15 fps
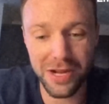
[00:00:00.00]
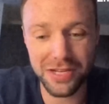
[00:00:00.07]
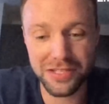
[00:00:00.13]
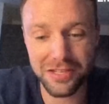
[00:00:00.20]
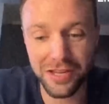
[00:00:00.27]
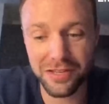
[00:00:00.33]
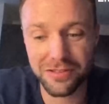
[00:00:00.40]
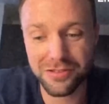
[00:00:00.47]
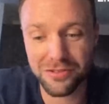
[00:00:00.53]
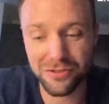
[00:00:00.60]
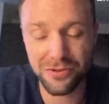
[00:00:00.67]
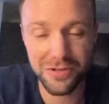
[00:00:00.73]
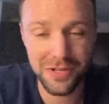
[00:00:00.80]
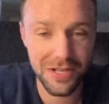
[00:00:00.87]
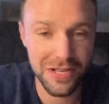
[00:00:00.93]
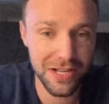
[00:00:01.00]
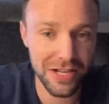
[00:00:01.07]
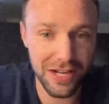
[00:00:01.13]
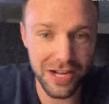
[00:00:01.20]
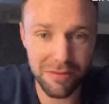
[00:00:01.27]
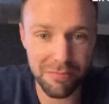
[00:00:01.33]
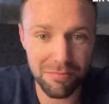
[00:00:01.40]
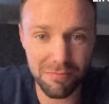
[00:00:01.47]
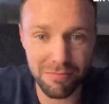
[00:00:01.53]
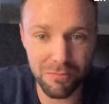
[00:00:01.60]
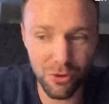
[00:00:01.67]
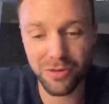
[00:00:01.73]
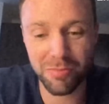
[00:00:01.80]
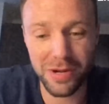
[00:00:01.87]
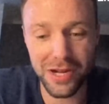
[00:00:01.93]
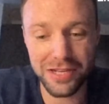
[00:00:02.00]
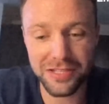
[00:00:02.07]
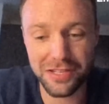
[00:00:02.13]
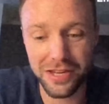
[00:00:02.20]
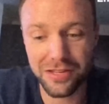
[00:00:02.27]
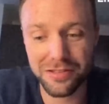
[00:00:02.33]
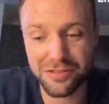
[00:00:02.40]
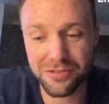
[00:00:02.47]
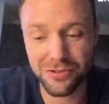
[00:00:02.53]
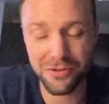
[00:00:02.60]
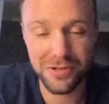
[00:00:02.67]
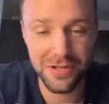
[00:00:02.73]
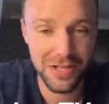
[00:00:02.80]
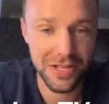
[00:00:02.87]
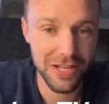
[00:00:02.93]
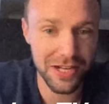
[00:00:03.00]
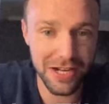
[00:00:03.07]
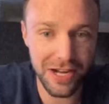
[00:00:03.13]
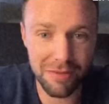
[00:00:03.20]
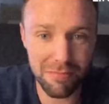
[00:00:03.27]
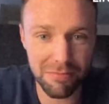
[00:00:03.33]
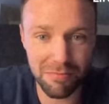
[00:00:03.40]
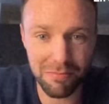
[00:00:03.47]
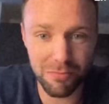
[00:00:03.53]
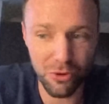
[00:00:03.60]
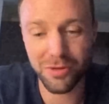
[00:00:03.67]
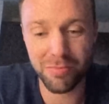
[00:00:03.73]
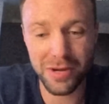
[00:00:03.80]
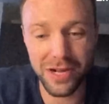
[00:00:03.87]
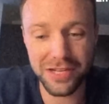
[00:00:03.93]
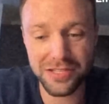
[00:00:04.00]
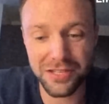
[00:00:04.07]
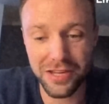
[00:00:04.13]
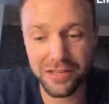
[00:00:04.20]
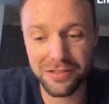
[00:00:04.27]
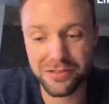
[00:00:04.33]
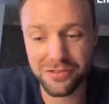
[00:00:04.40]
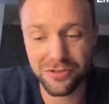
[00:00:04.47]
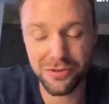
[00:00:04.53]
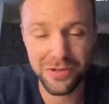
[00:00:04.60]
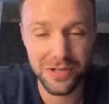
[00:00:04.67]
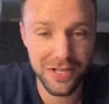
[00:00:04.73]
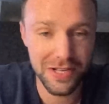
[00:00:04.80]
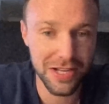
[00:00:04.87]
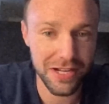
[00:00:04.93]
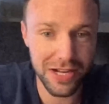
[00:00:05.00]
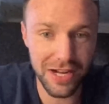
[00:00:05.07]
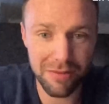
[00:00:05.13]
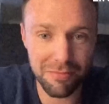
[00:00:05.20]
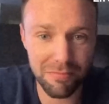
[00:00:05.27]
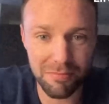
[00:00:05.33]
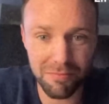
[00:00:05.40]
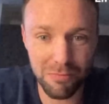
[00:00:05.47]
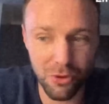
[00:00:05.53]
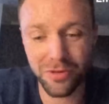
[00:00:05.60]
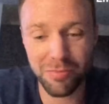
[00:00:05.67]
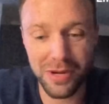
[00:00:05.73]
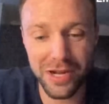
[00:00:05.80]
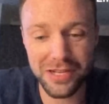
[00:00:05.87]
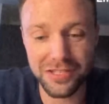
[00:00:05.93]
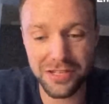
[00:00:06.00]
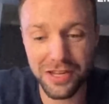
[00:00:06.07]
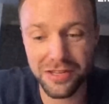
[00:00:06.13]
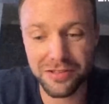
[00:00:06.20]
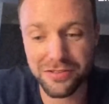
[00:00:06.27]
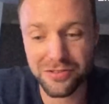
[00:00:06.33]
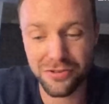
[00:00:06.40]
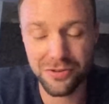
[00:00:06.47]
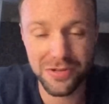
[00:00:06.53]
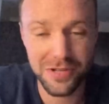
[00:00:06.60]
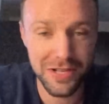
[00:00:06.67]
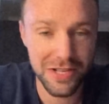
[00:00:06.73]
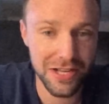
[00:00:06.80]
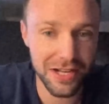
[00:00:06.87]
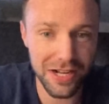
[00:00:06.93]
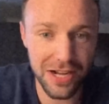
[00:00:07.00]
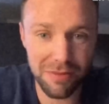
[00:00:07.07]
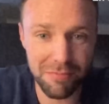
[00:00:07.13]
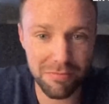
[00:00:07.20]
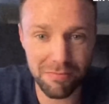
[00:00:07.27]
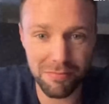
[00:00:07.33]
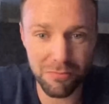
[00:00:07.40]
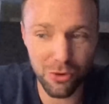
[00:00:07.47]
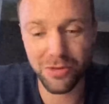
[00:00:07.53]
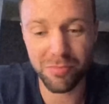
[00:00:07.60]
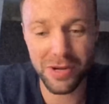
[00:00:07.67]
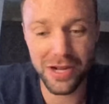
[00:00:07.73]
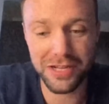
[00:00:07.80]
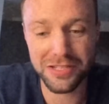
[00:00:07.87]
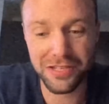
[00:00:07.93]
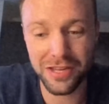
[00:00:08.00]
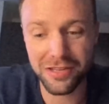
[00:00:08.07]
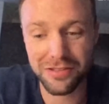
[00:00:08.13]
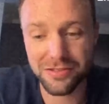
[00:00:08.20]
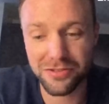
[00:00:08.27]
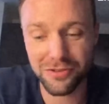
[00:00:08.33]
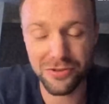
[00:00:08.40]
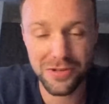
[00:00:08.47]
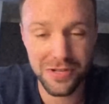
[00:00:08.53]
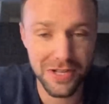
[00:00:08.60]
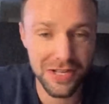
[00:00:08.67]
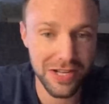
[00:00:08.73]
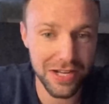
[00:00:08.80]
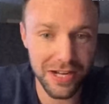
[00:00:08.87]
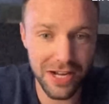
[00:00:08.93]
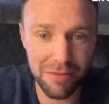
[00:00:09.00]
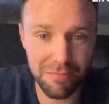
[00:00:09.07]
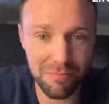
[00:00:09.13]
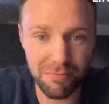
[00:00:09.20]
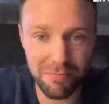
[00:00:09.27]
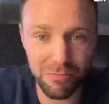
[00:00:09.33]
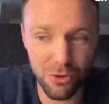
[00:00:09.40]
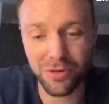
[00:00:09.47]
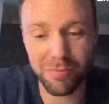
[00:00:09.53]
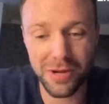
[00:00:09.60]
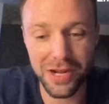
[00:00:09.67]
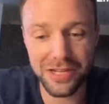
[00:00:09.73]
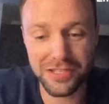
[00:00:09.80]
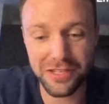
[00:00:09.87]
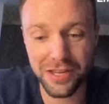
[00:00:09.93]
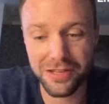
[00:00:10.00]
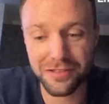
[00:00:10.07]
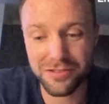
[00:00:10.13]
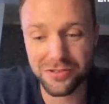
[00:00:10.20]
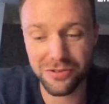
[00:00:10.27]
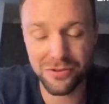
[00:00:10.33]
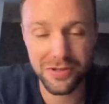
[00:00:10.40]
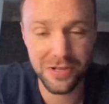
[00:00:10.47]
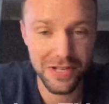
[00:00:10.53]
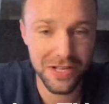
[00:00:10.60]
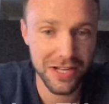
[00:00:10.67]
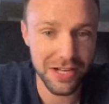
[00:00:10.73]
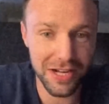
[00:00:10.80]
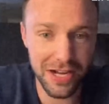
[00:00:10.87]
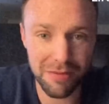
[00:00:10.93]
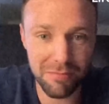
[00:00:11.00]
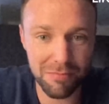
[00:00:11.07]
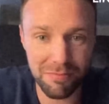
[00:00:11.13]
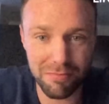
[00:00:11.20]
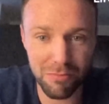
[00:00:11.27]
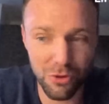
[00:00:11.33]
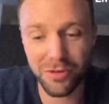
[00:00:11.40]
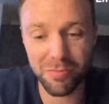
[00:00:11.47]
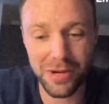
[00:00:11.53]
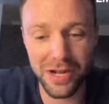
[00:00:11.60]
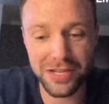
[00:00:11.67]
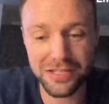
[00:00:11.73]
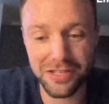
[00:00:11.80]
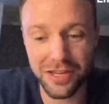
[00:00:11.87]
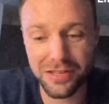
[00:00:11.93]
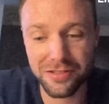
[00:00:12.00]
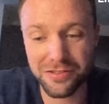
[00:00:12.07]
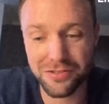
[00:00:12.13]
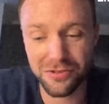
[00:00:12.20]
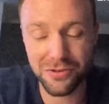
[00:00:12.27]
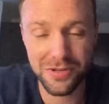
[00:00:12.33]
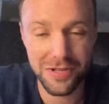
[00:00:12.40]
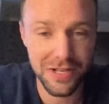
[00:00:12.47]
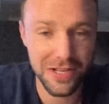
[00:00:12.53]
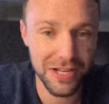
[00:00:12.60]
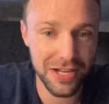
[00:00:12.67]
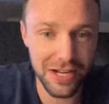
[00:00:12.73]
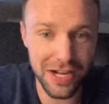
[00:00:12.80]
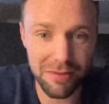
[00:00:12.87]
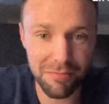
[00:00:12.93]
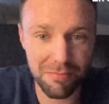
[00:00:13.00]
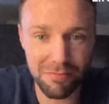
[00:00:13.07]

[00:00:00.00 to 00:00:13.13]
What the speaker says: is feeling some type of way, right? He's really, really upset that the black fighters, and we already talked about this, right? And I know this has been one of the hot topics in the boxing community. Teofimo Lopez, he knew that this was